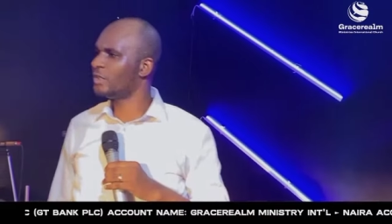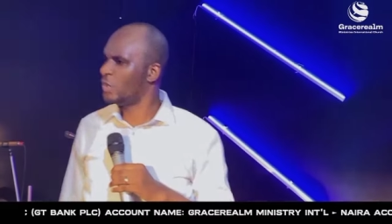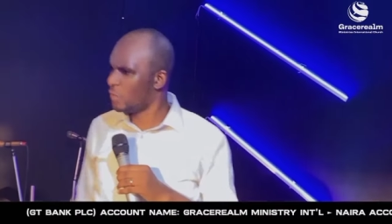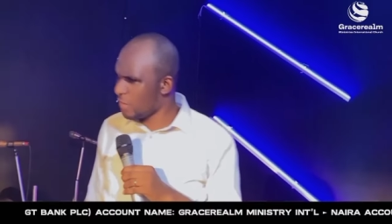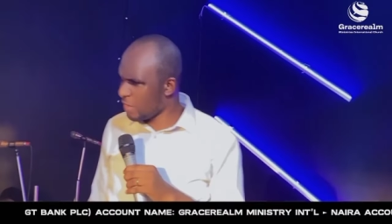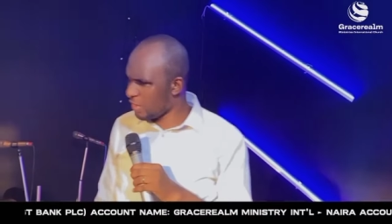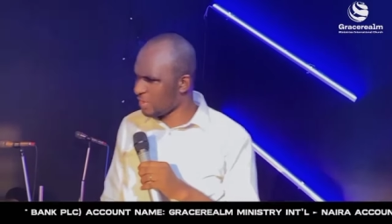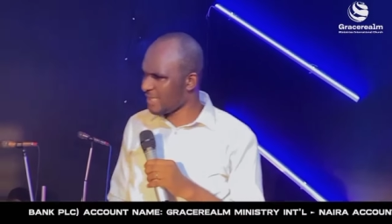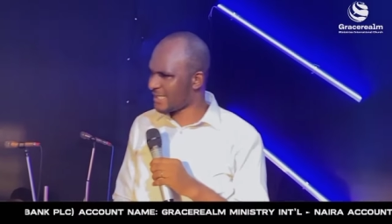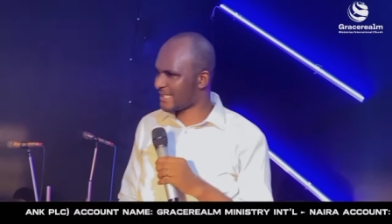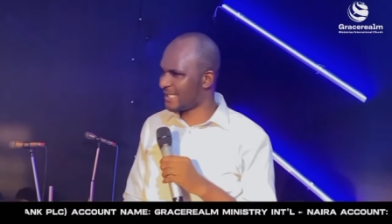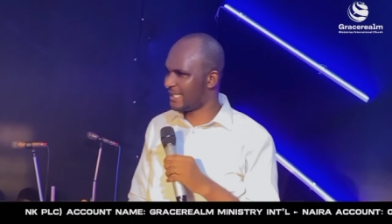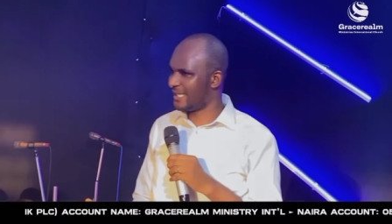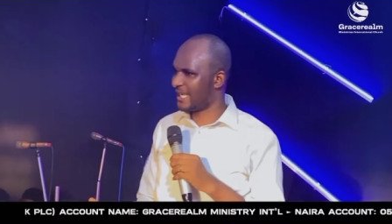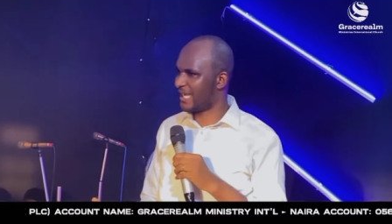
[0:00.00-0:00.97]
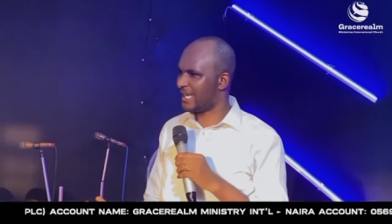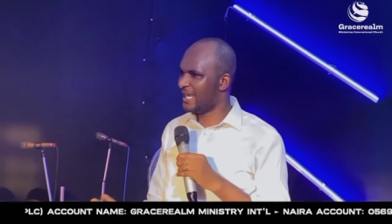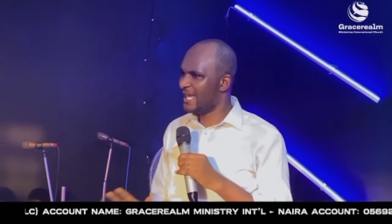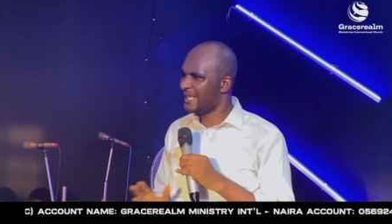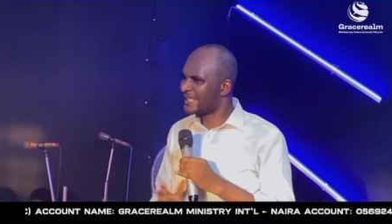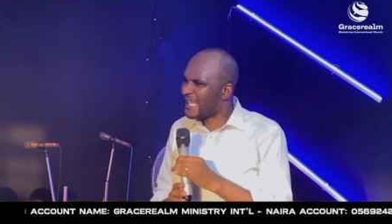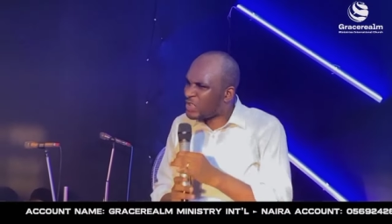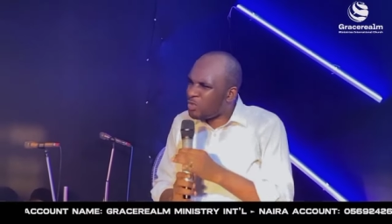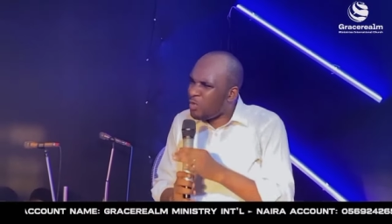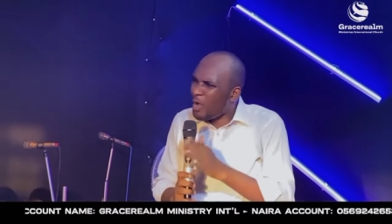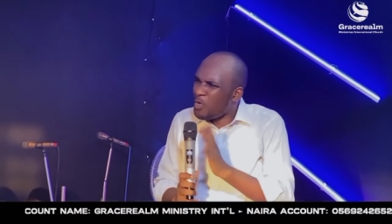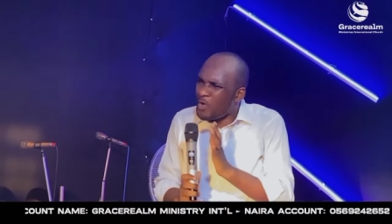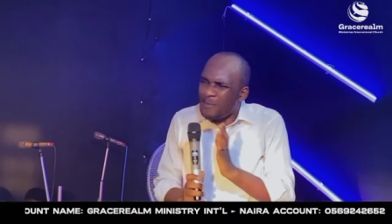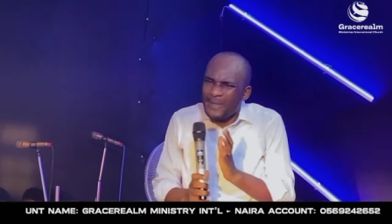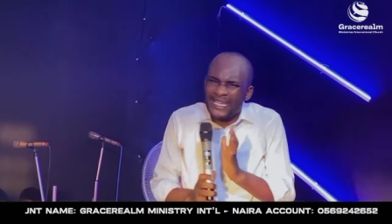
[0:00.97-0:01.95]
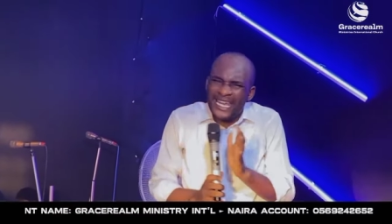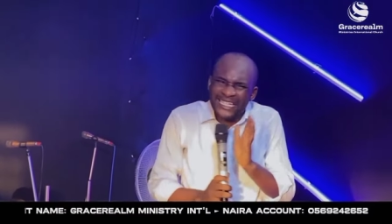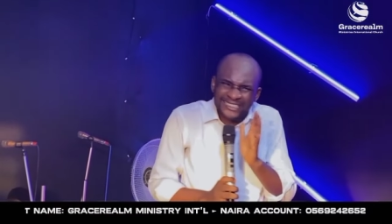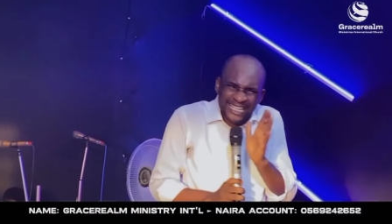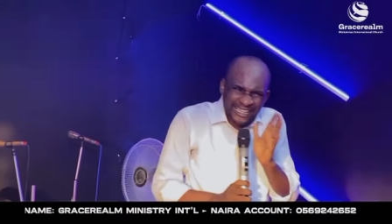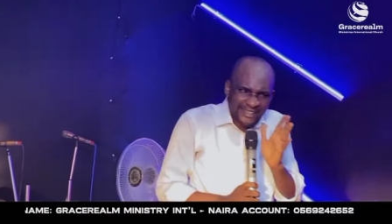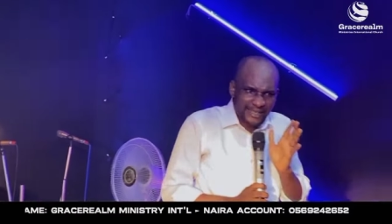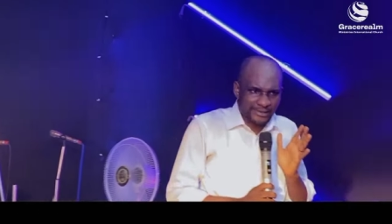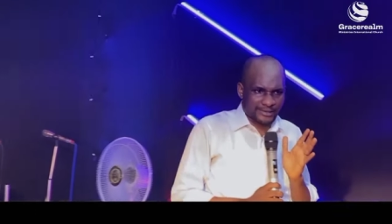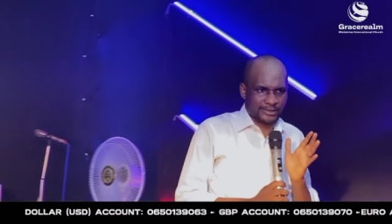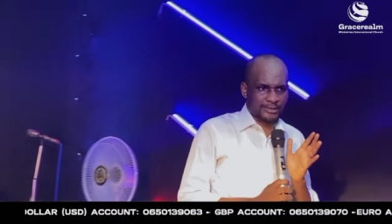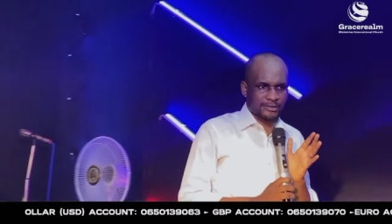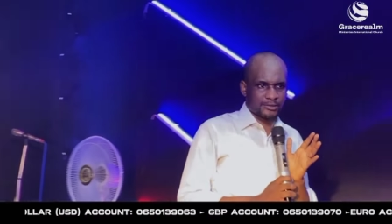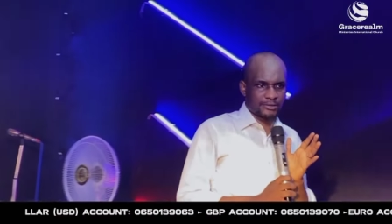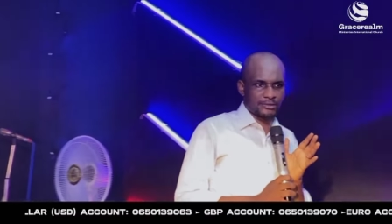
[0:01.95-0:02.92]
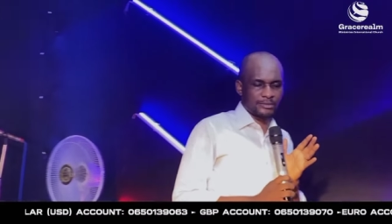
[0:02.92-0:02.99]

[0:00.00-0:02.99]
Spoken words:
Do we understand that? That's why women are targets.